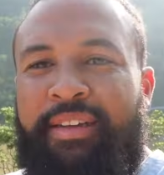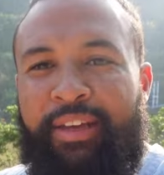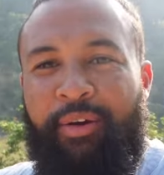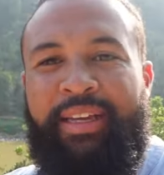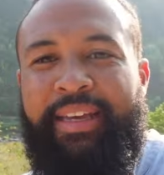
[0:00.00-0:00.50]

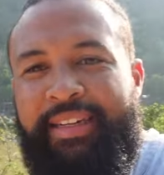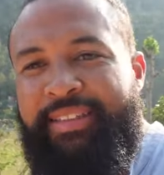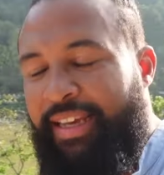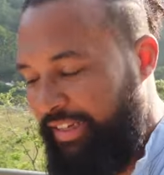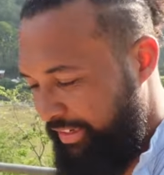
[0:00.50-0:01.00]
Go and get the
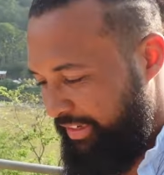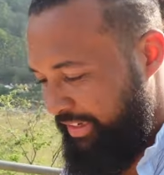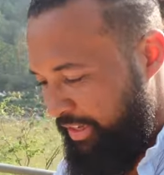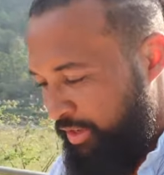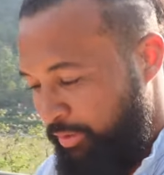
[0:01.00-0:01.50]
tent,
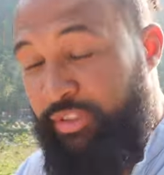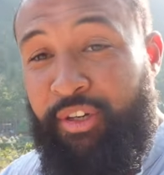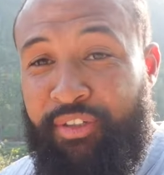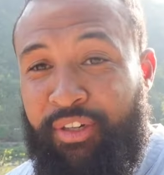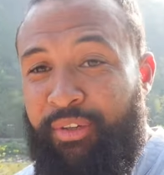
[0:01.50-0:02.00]
which
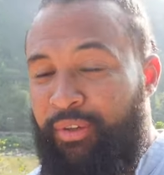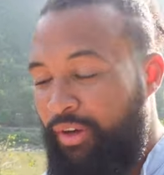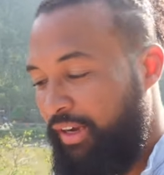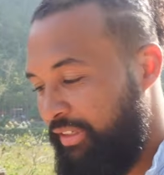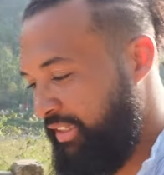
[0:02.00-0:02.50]
I'll show you
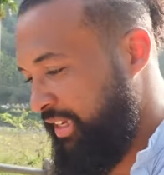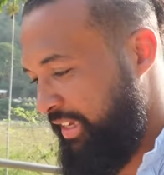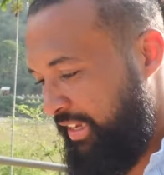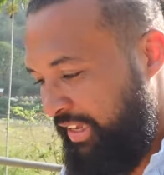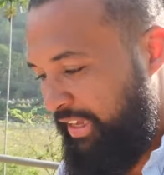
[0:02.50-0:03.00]
guys.
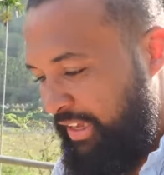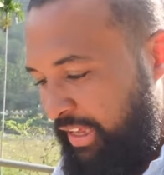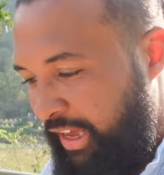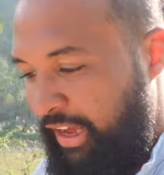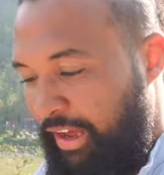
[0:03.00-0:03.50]

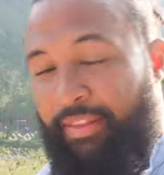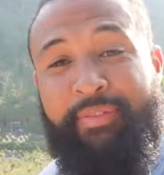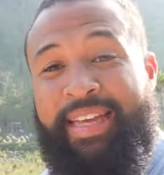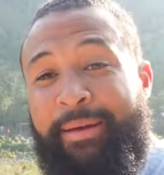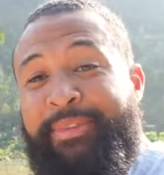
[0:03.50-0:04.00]
I've
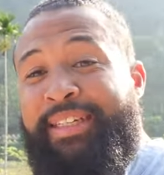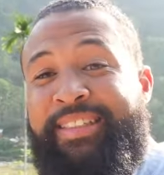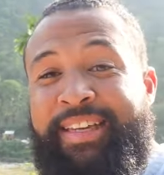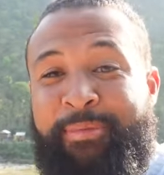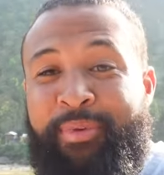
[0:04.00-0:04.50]
never camped in a
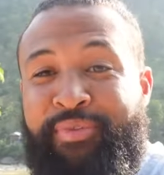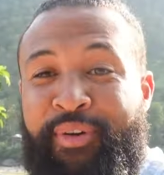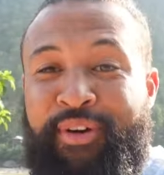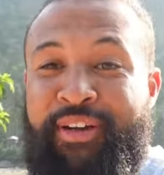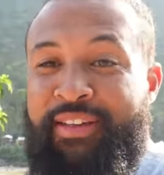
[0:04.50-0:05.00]
tent
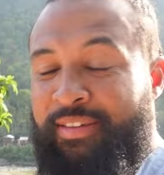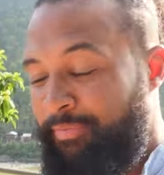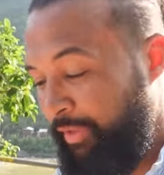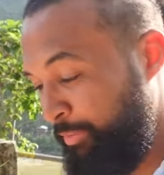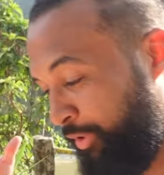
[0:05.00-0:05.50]
before
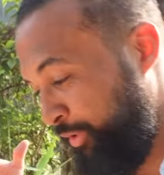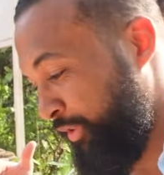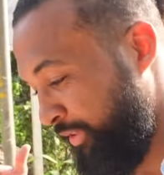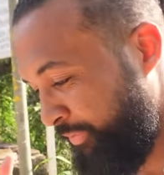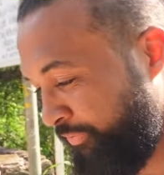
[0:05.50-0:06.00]
abroad,
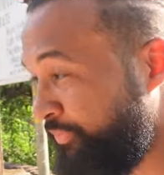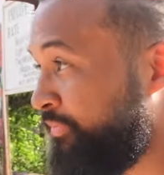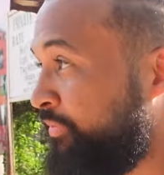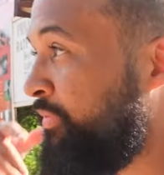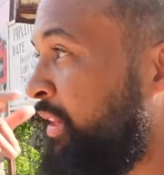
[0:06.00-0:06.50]

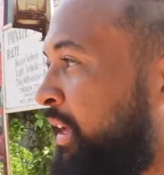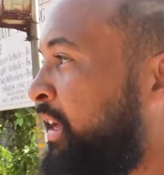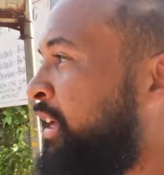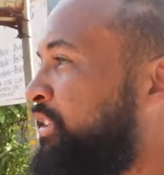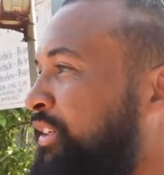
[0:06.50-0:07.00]

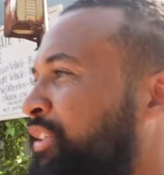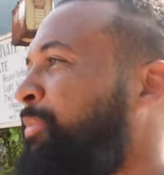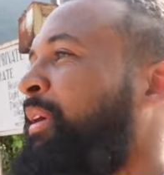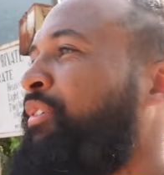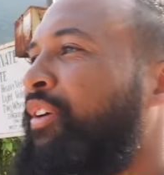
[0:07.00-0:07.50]
so this will
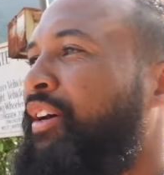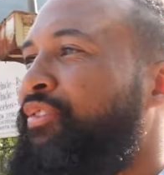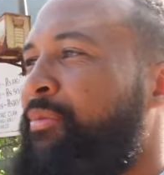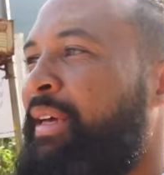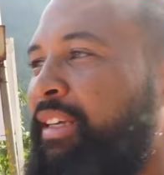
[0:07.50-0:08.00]
be a first
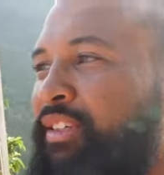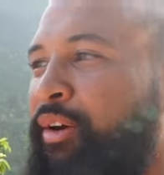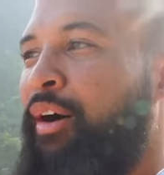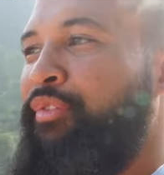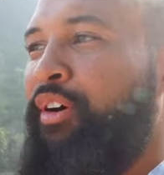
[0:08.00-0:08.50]
for me.
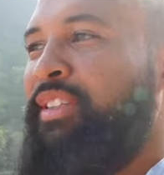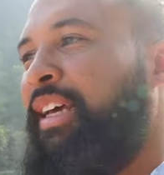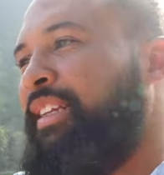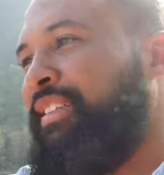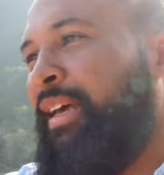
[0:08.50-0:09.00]
So I've got a
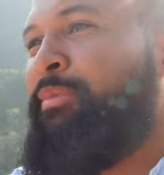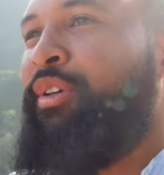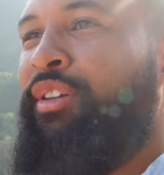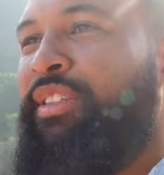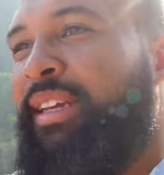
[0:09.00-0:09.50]
tent, Sam's
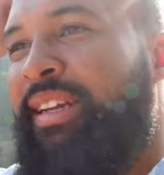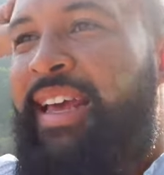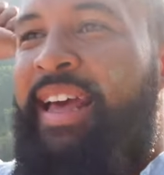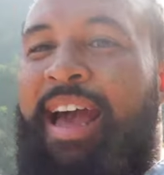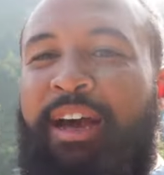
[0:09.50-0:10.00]
got a tent,
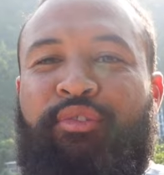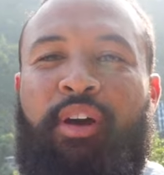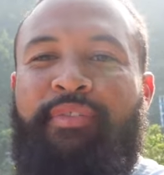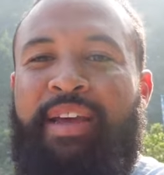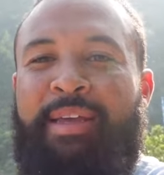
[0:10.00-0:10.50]
our
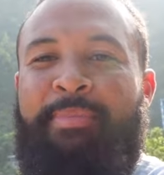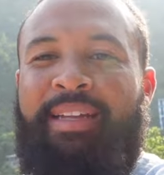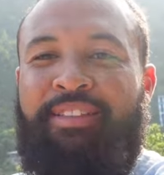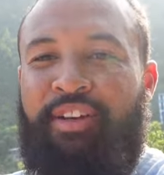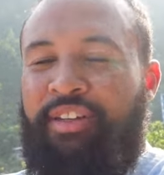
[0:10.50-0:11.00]
driver
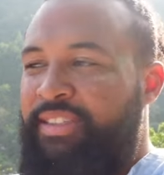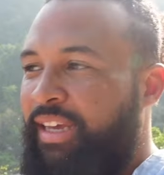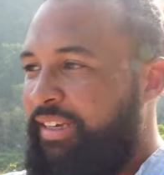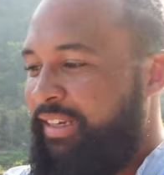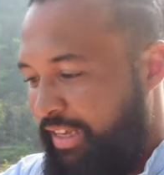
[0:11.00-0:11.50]
Iban's got a
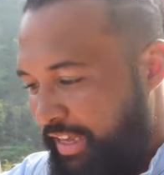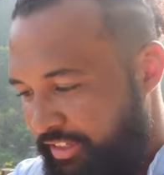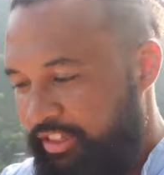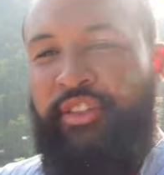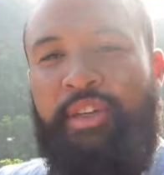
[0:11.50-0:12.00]
tent.
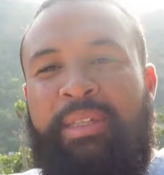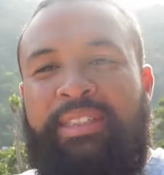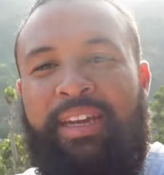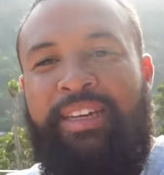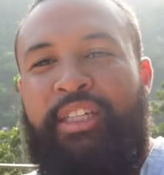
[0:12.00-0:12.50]
So he's gonna be
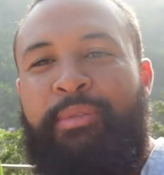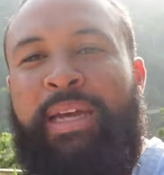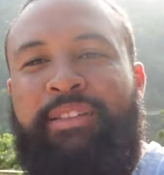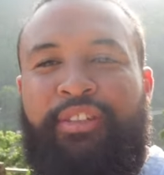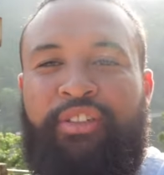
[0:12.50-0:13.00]
taking us
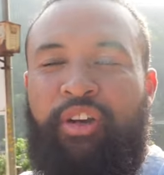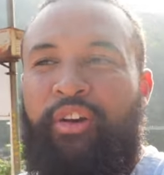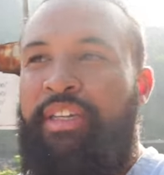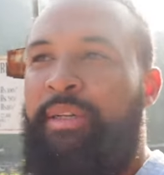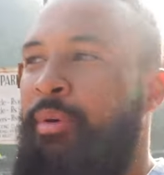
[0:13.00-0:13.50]
back to Shillong in the